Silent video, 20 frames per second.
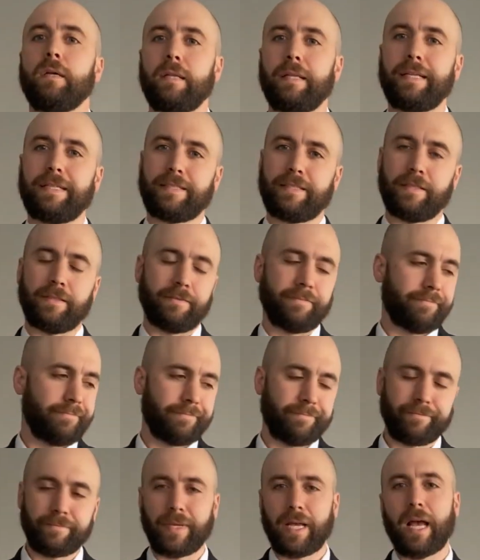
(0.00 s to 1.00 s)
Listen,
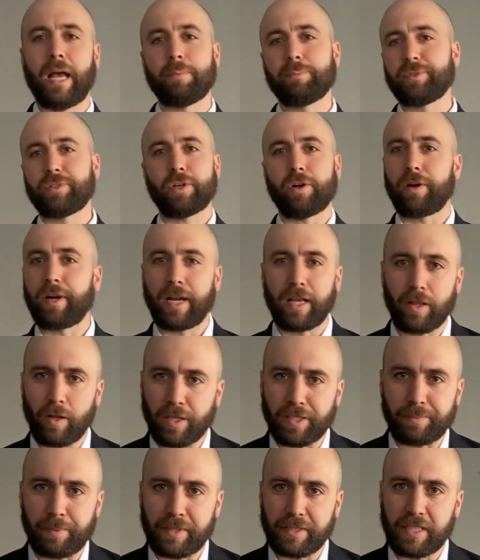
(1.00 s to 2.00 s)
I'm sorry I
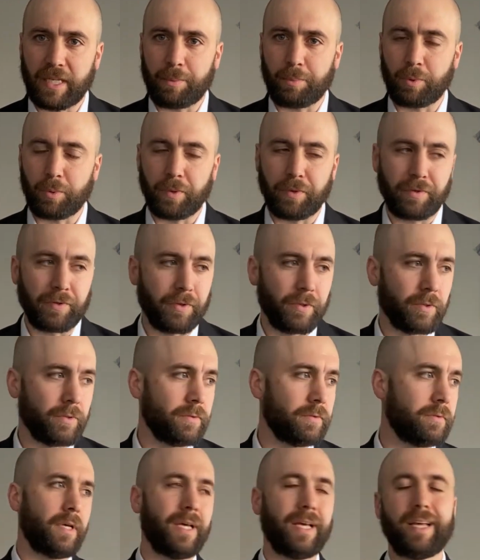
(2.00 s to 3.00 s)
lost my temper with you.
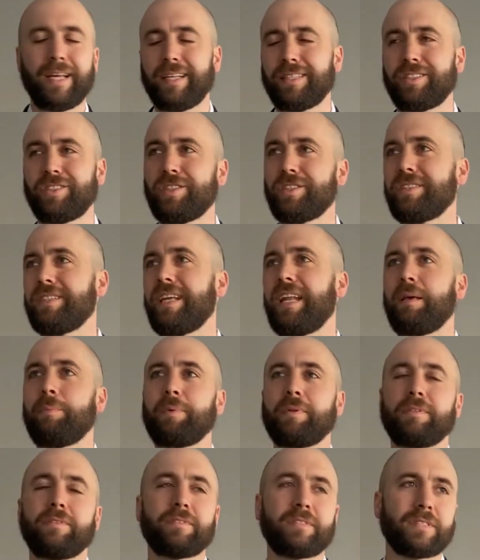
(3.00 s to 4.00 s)
It's just that I've
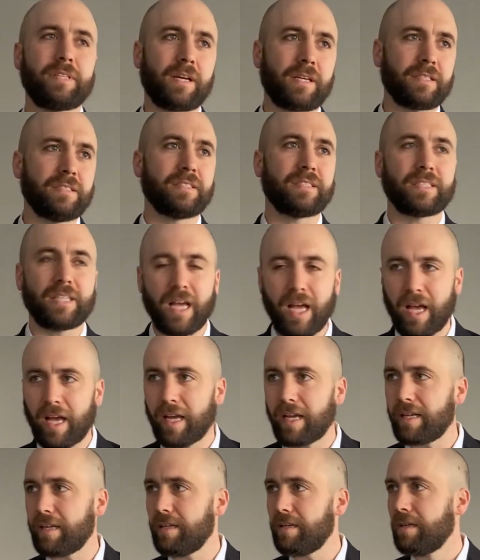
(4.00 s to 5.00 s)
been stuck
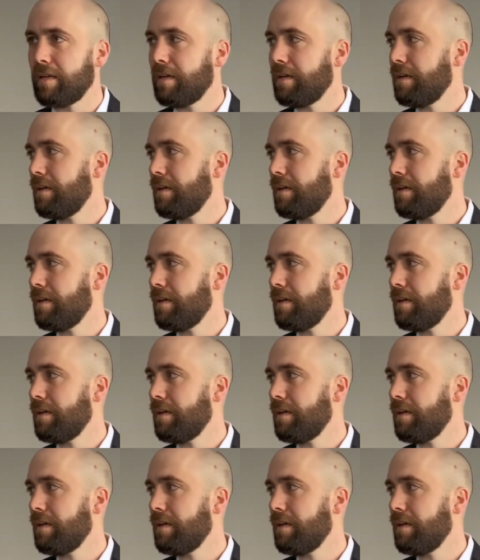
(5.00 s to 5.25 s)
inside.